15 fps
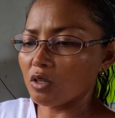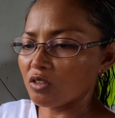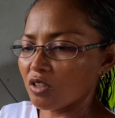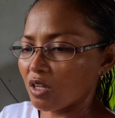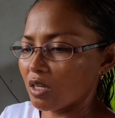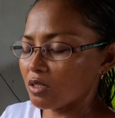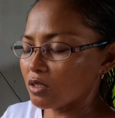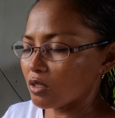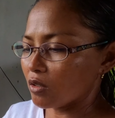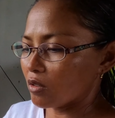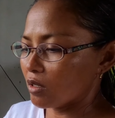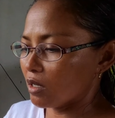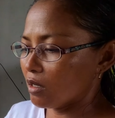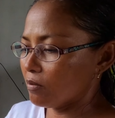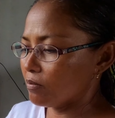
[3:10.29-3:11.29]
don't think so,
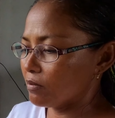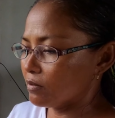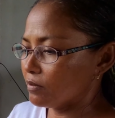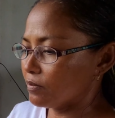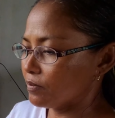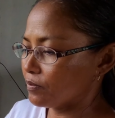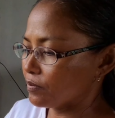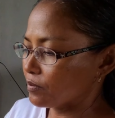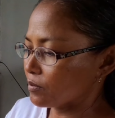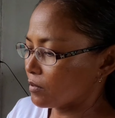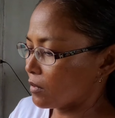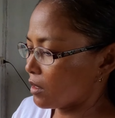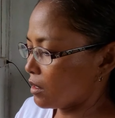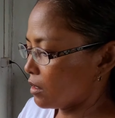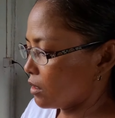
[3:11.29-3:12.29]
love.
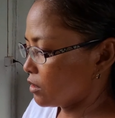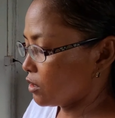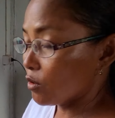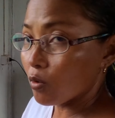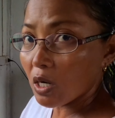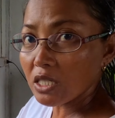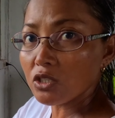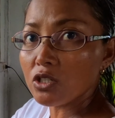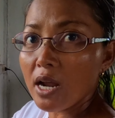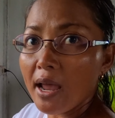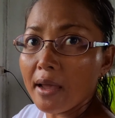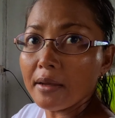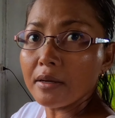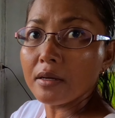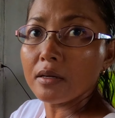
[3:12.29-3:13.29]
You want to
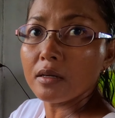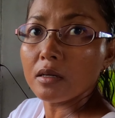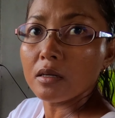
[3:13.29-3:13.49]
try?